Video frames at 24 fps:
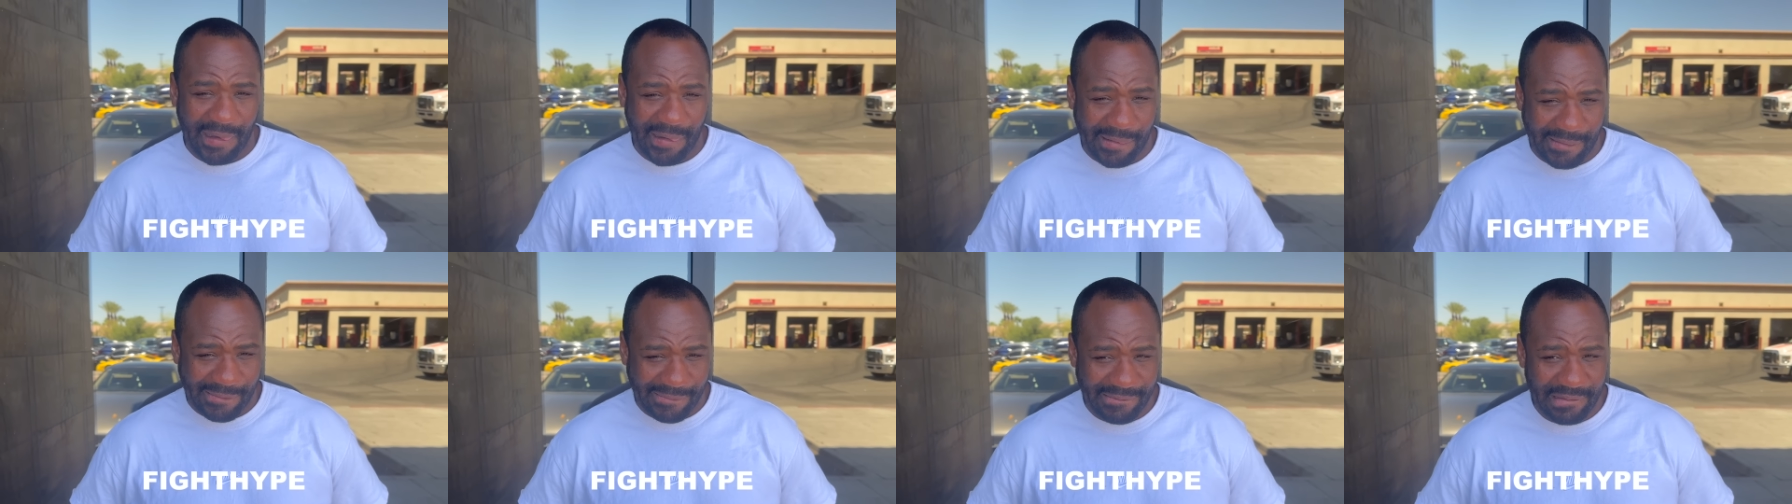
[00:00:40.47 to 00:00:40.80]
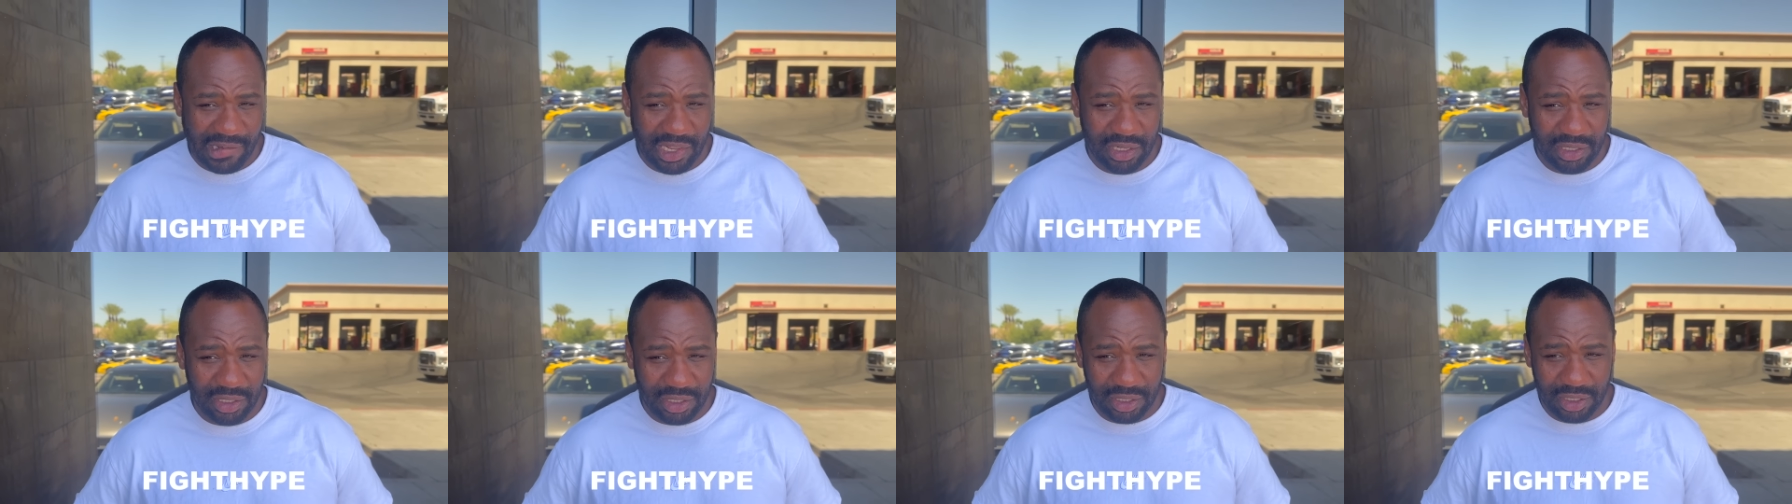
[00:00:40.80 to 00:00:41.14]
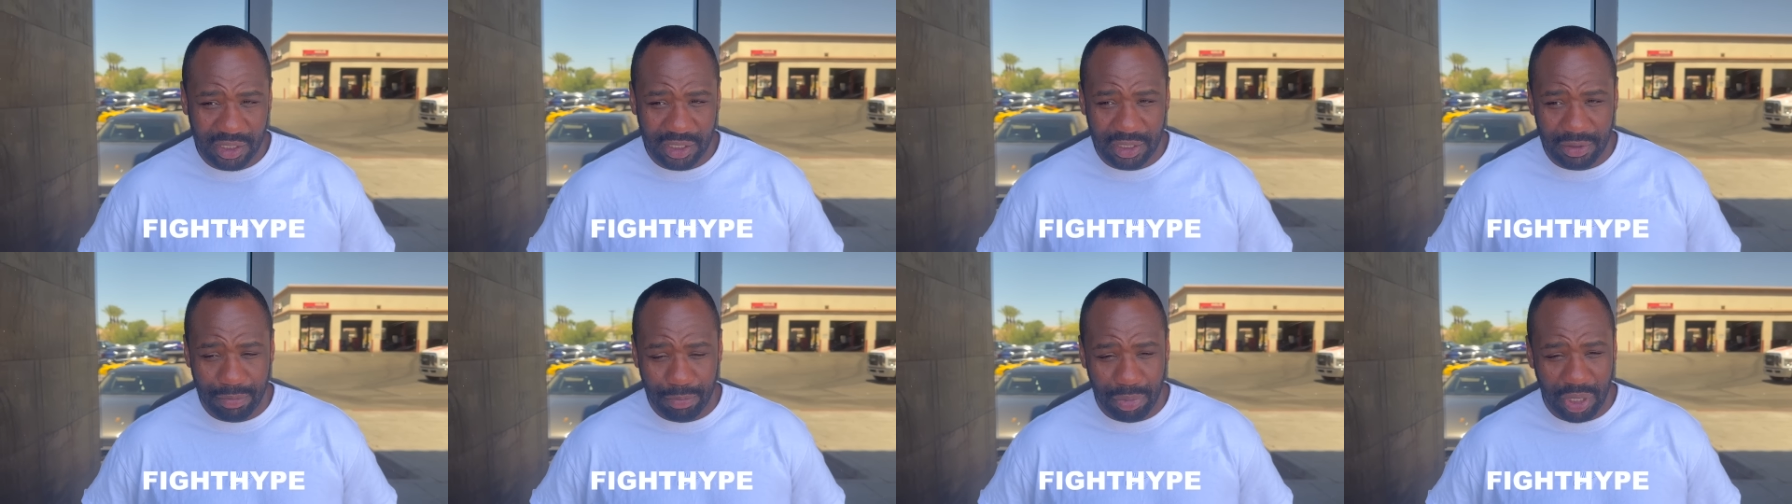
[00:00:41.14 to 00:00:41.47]
Blair,
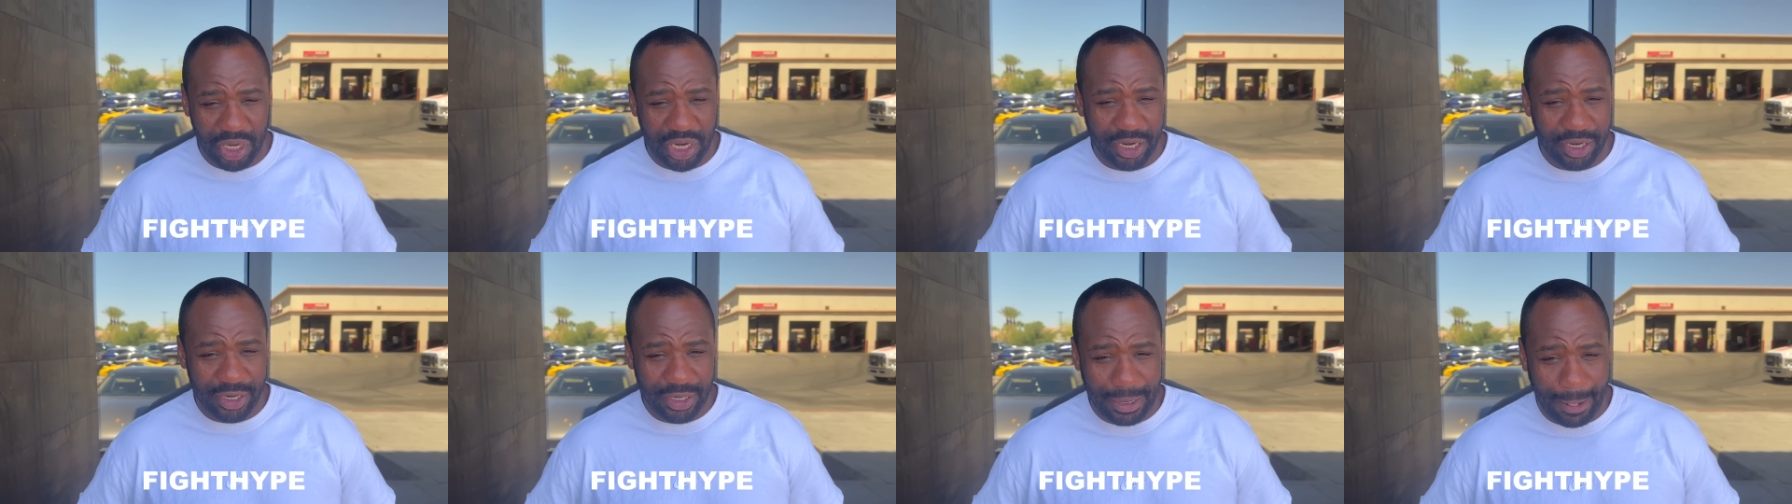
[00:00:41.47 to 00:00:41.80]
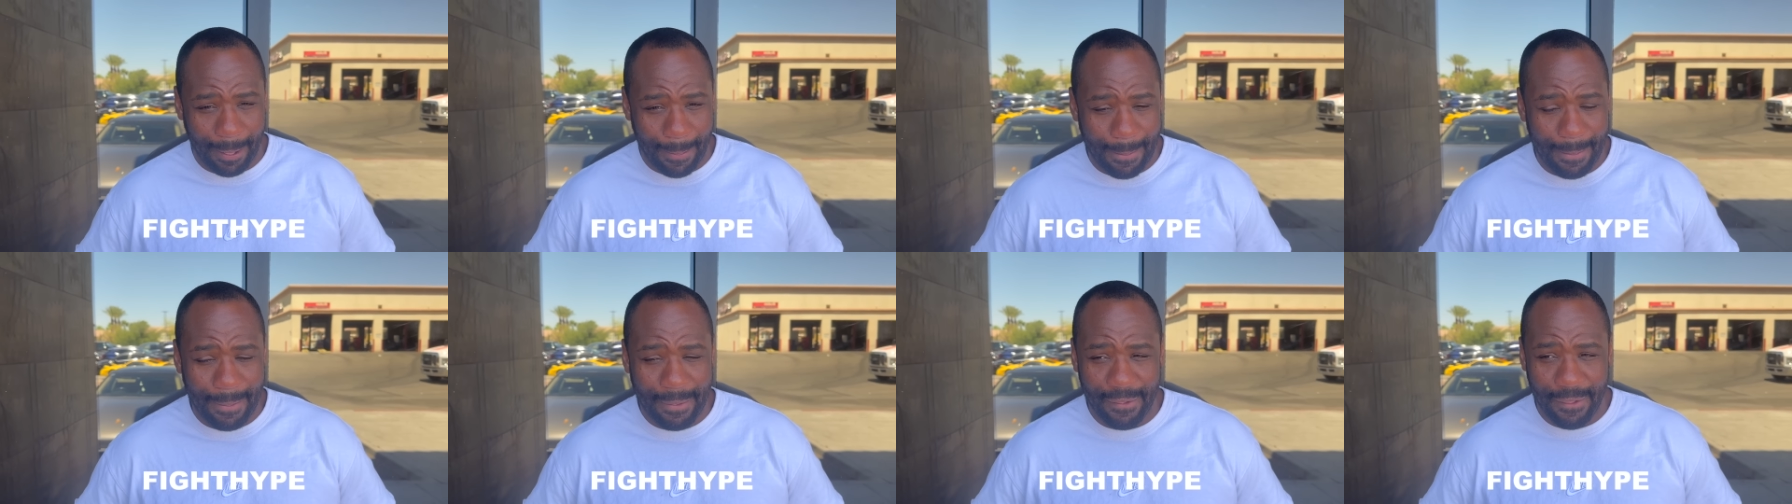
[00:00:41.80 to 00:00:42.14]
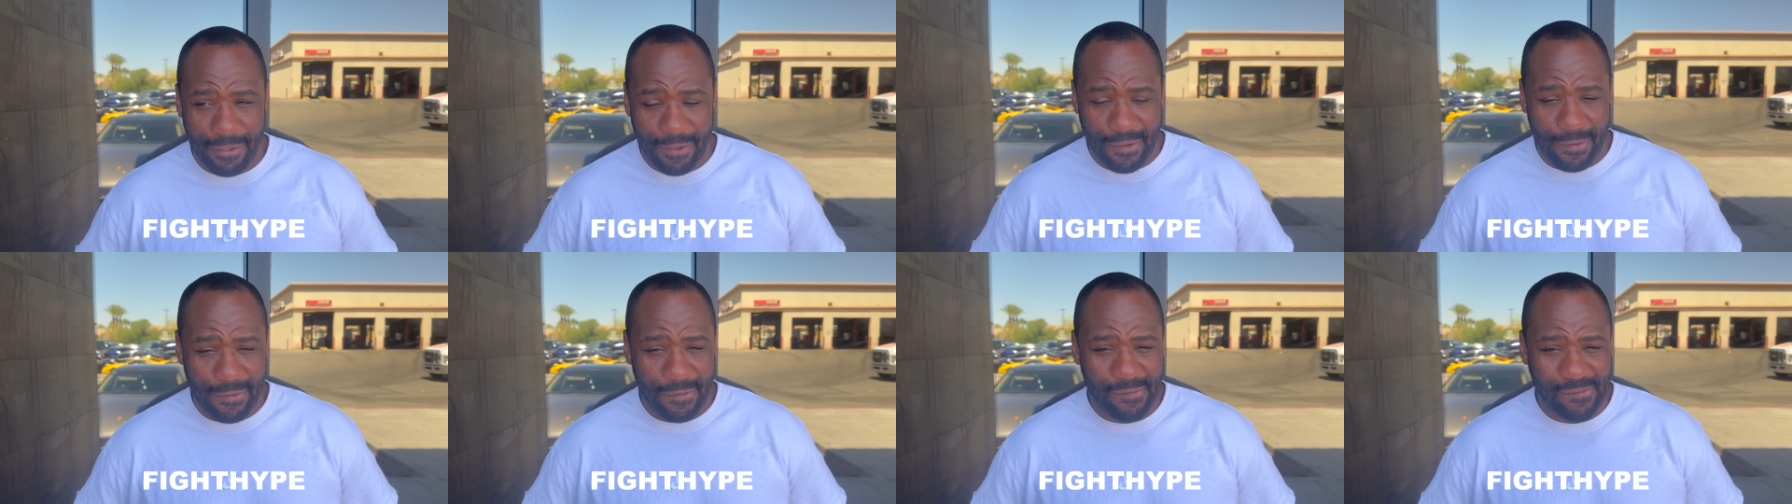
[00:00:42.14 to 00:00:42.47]
Blair Cobbs.
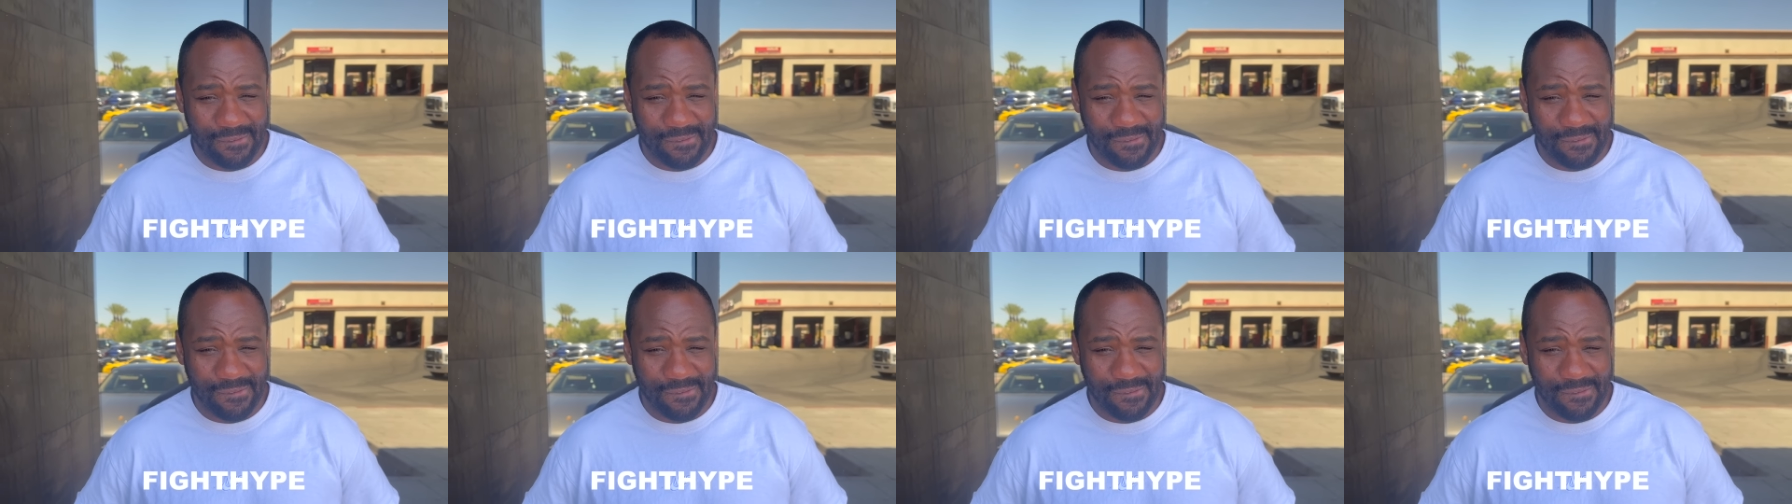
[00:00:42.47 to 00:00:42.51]
Yeah.